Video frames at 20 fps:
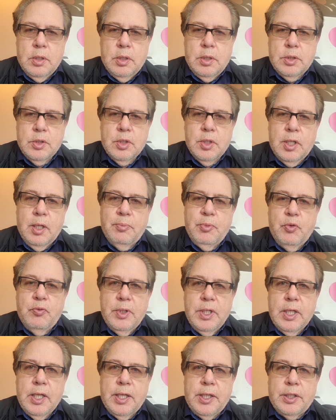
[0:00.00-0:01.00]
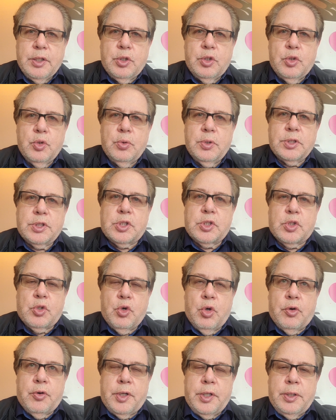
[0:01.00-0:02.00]
So let me relate it to a
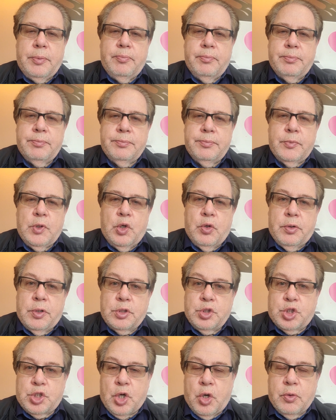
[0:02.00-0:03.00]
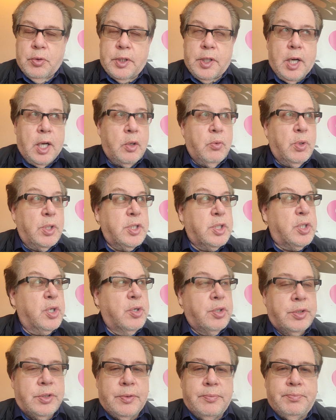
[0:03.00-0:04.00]
story or a joke that I once
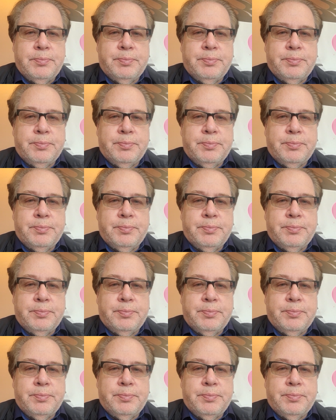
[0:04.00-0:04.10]
heard.